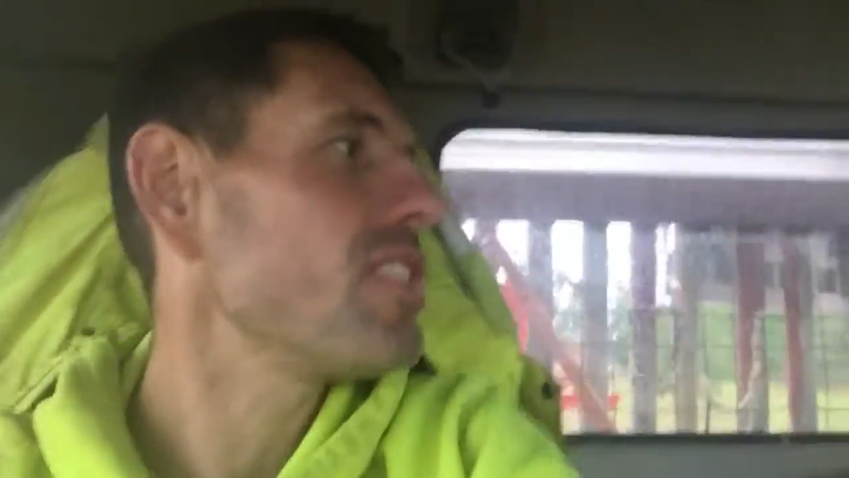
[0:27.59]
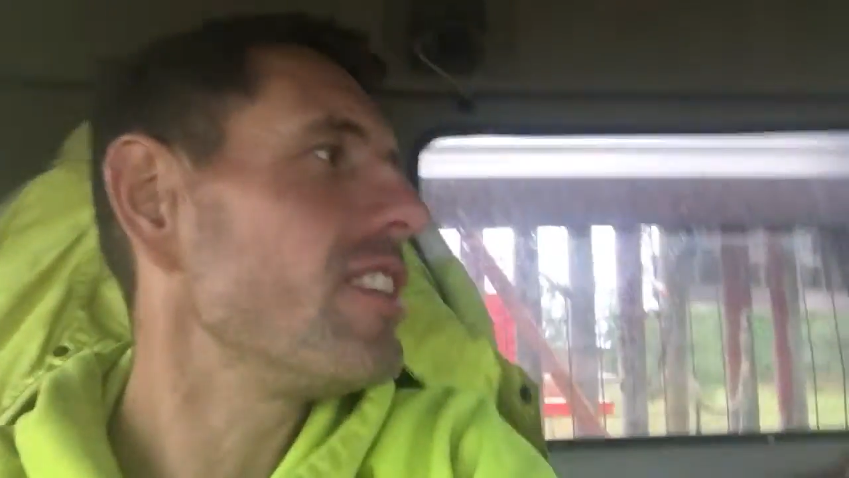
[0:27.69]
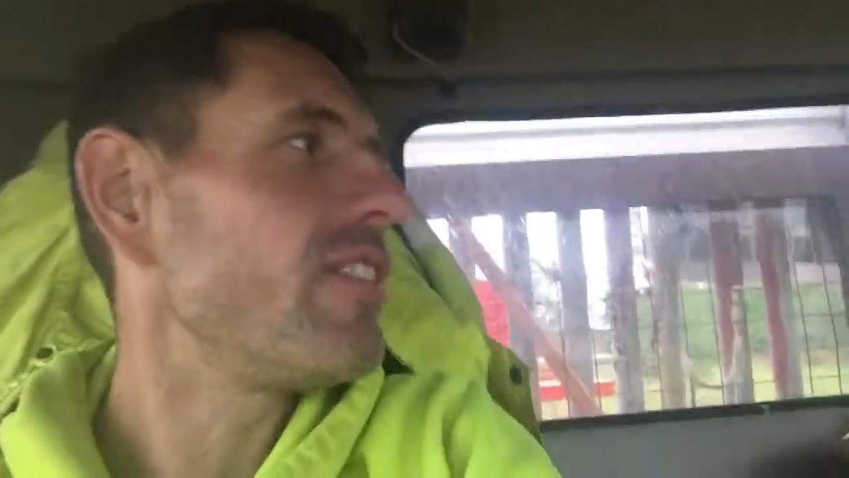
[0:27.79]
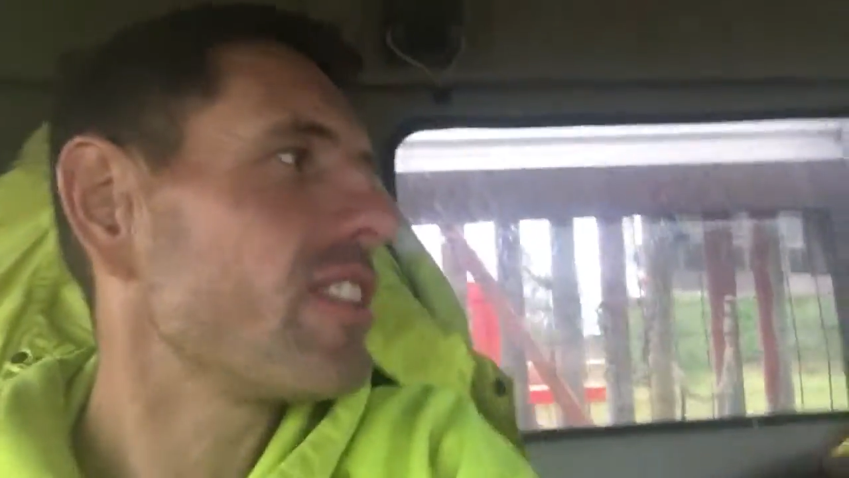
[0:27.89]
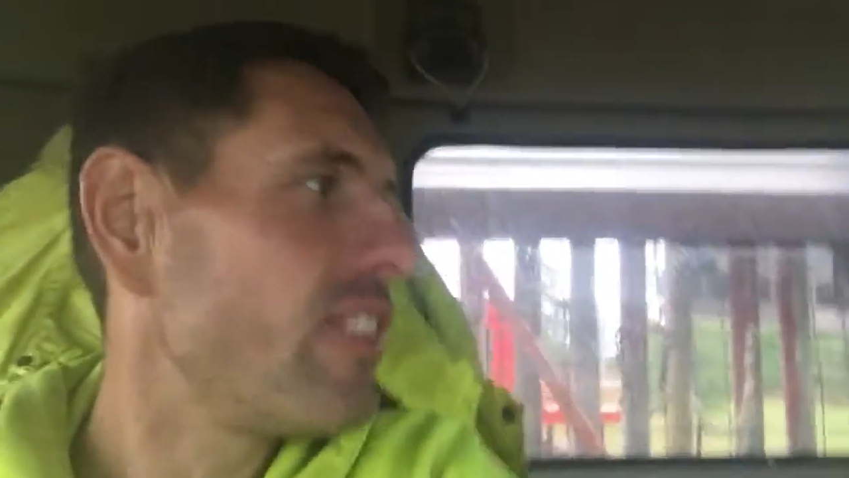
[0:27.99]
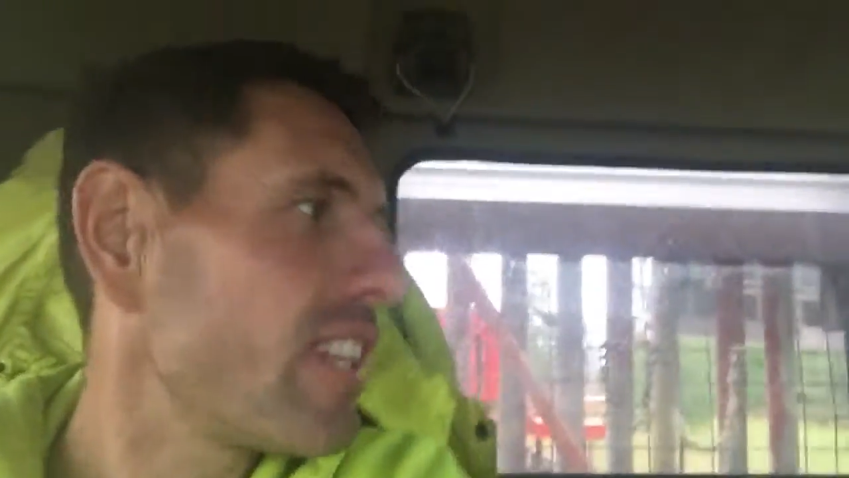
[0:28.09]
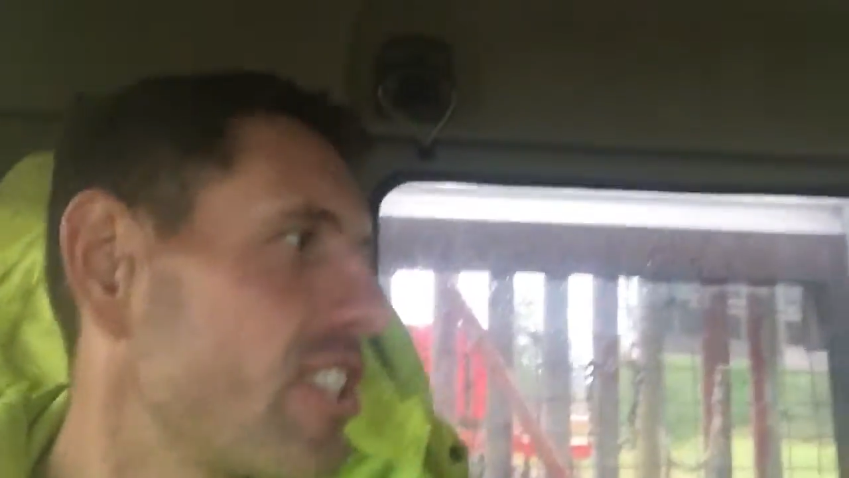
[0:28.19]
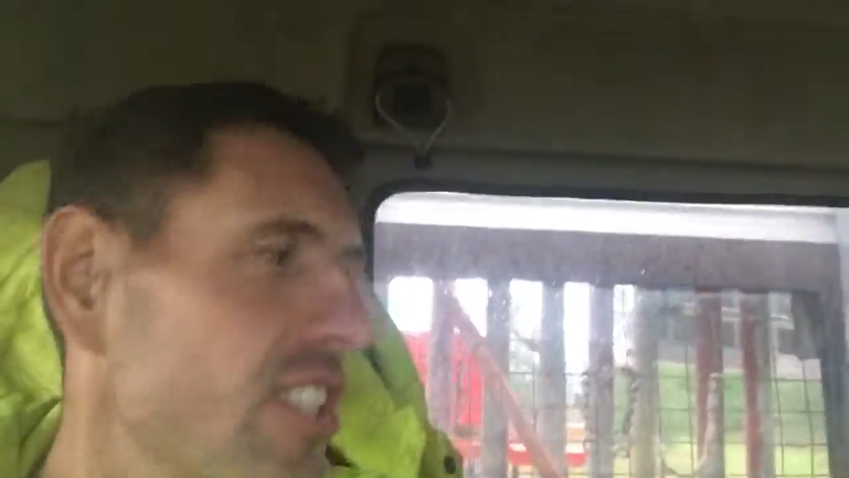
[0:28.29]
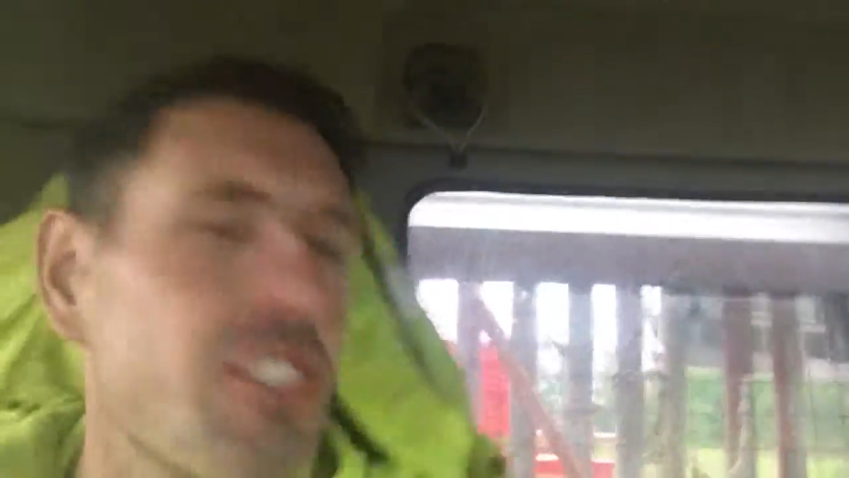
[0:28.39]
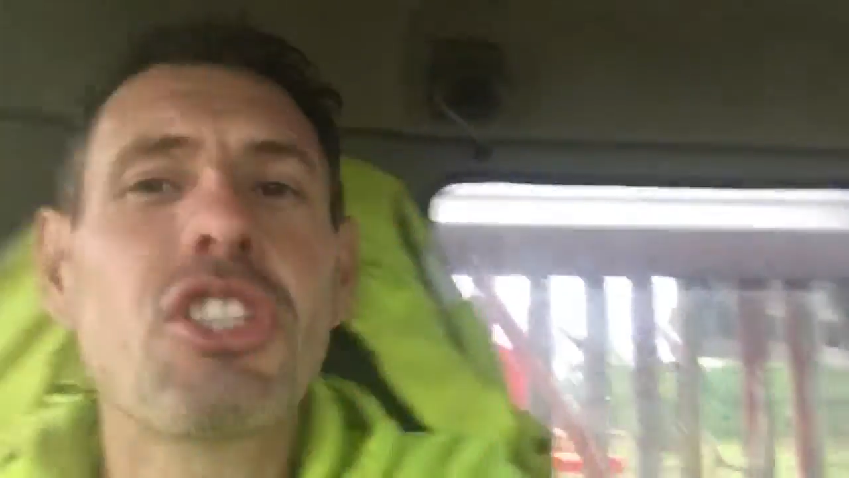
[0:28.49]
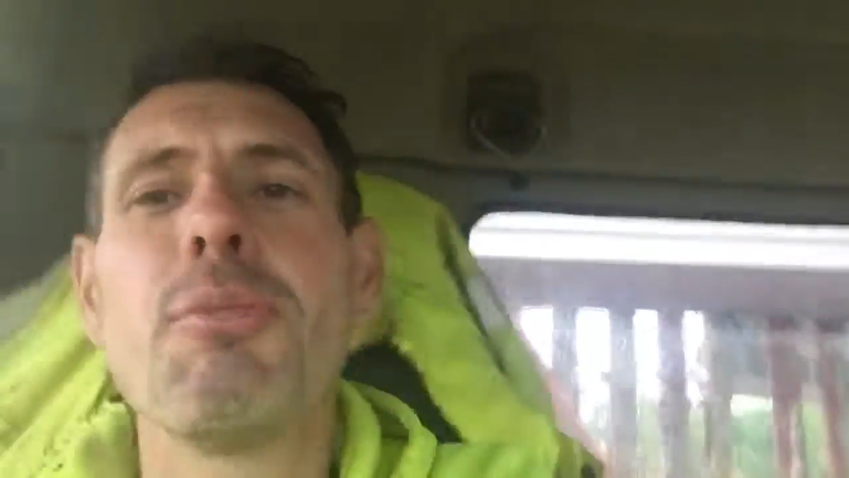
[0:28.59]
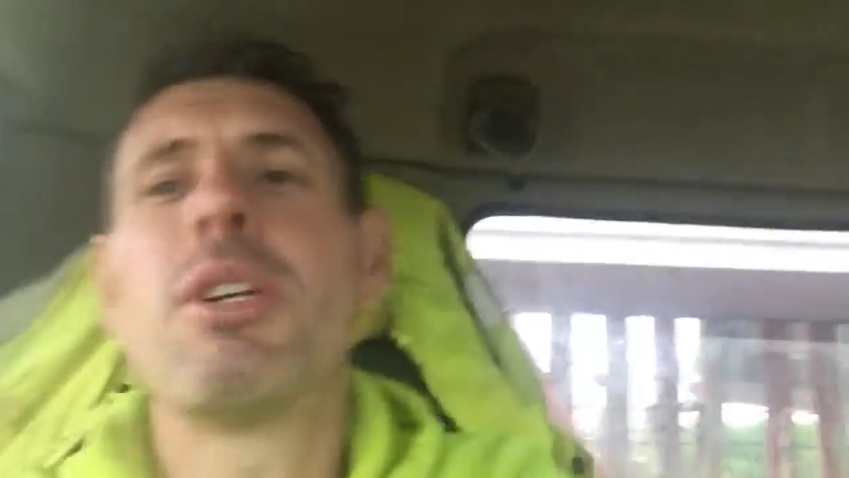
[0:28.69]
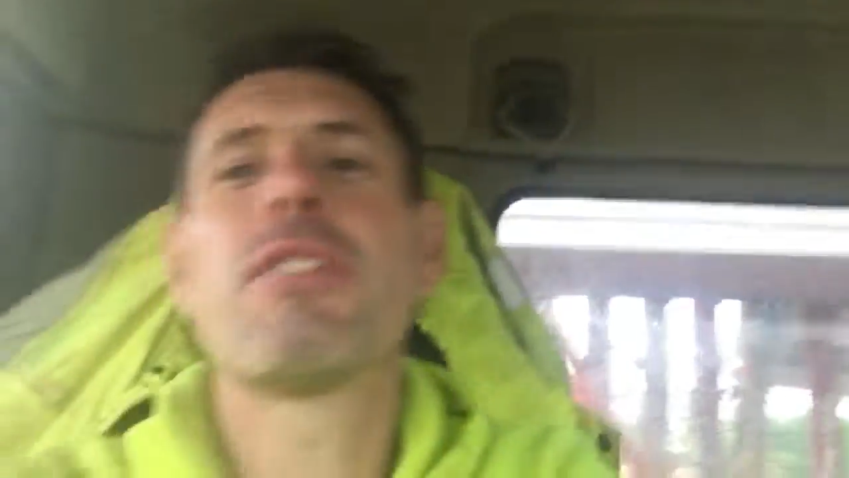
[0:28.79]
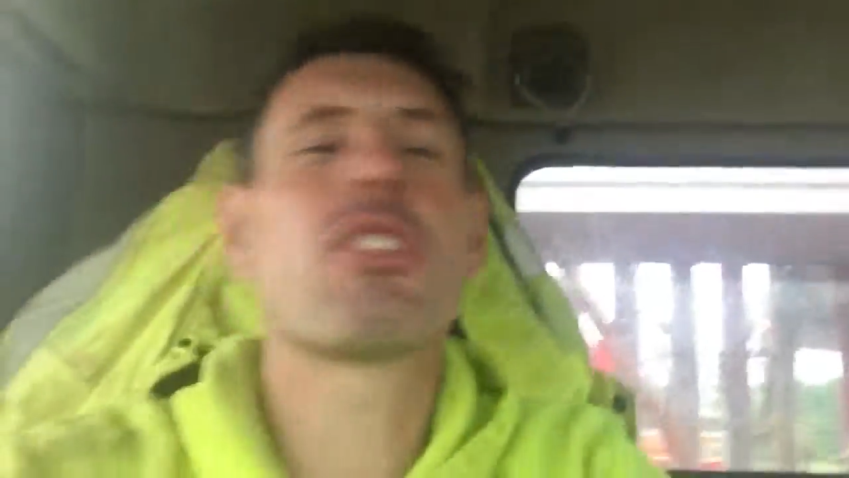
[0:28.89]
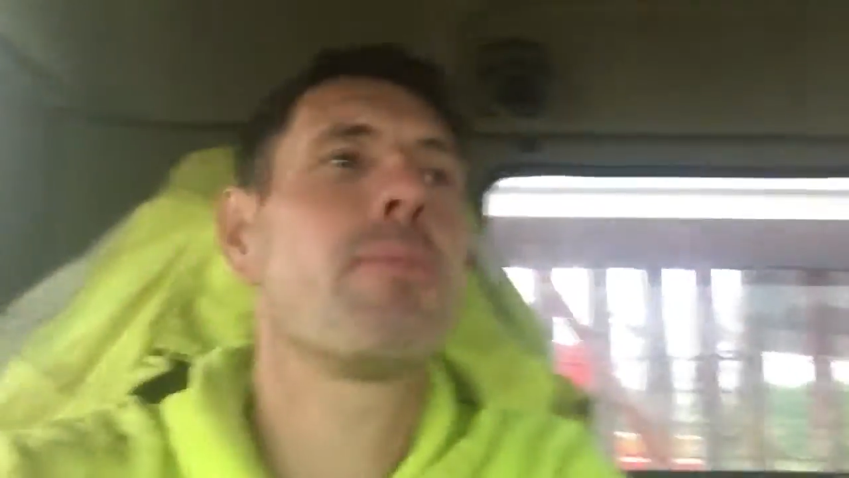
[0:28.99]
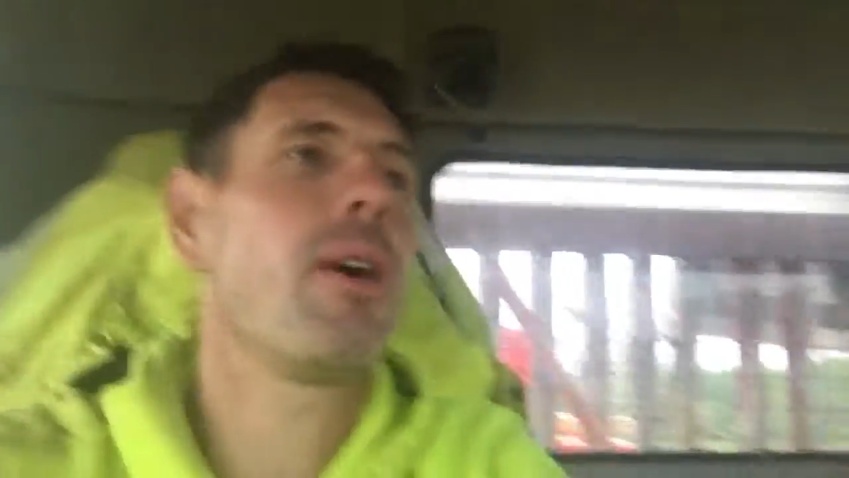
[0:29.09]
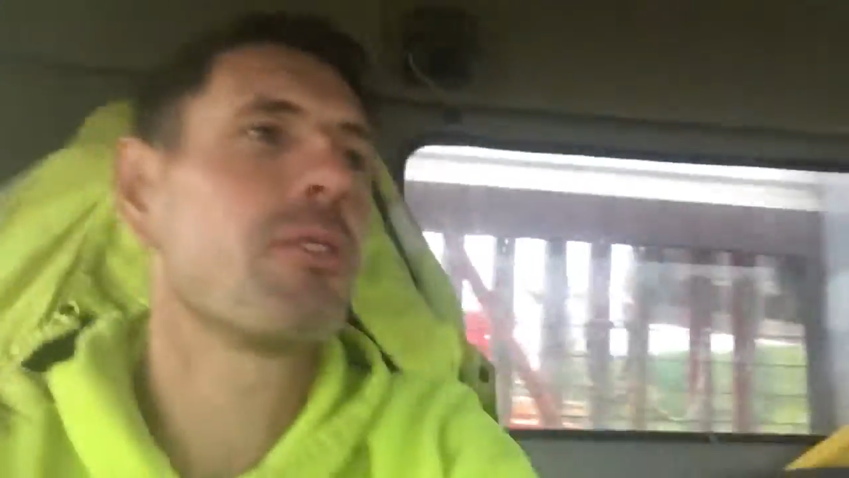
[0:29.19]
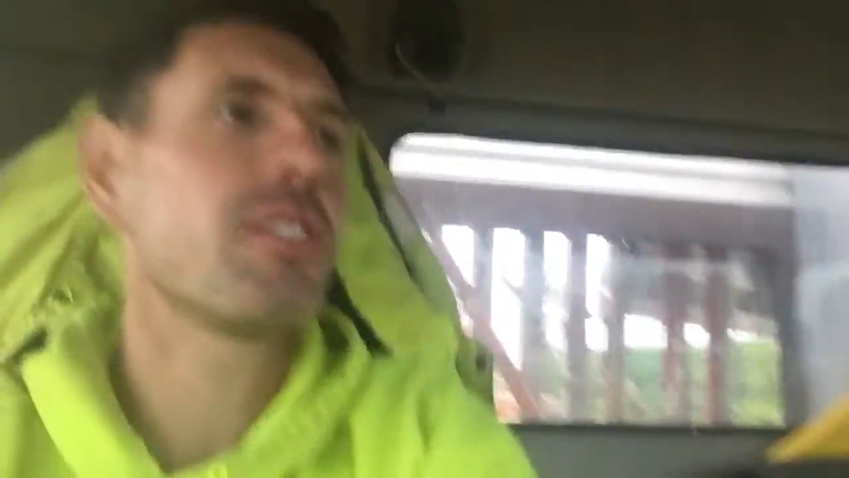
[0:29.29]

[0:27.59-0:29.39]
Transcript: I don't think fucking Slonge has got much of a smile